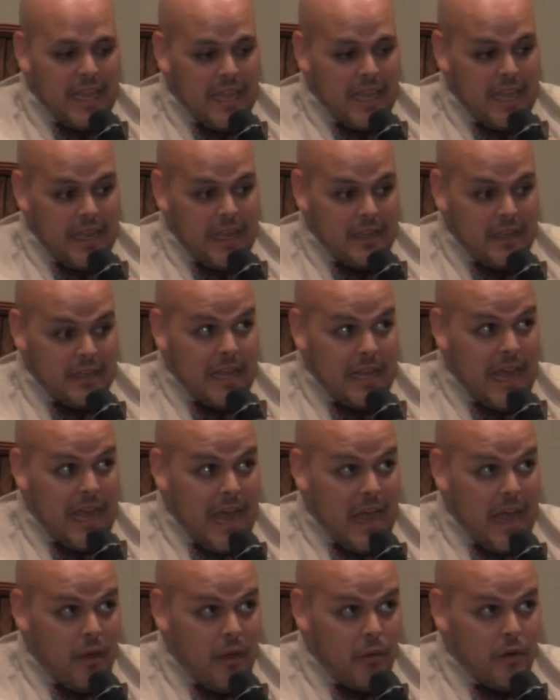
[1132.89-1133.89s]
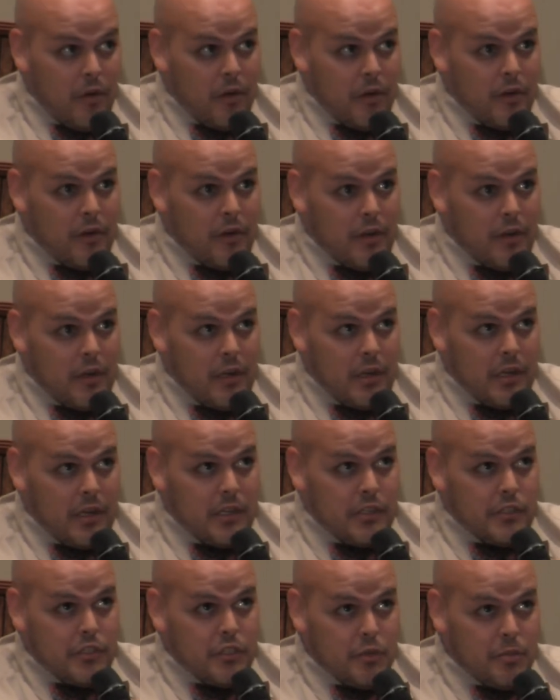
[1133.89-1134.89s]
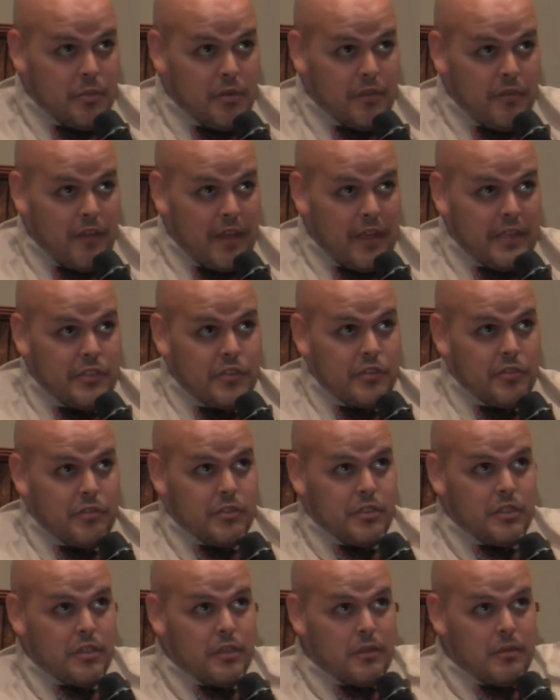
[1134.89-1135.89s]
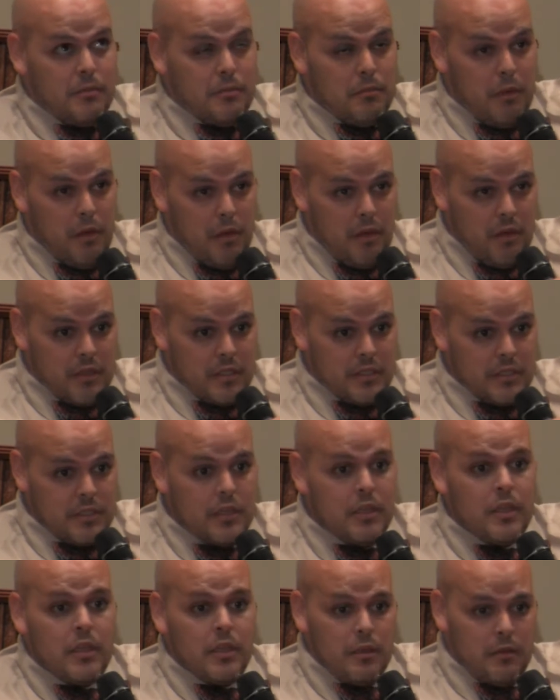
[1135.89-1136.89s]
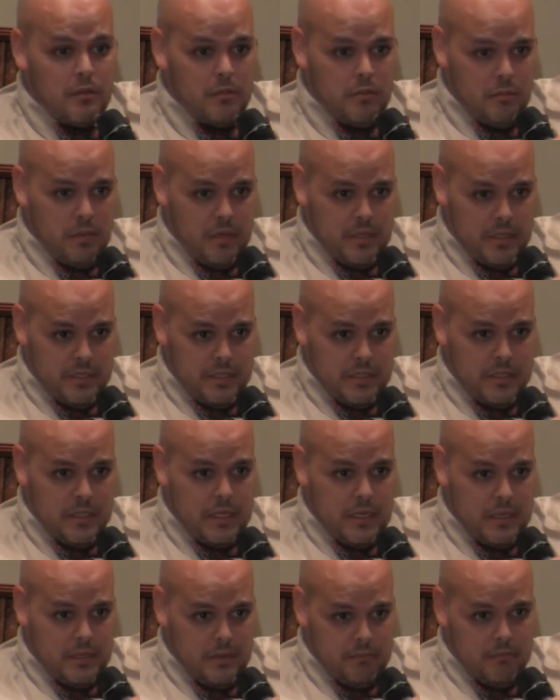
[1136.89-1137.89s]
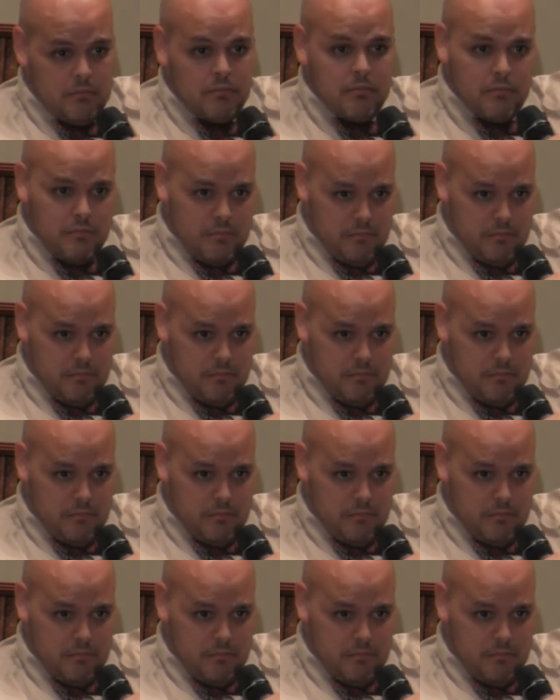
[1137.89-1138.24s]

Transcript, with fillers: and our supervisor's boss was um,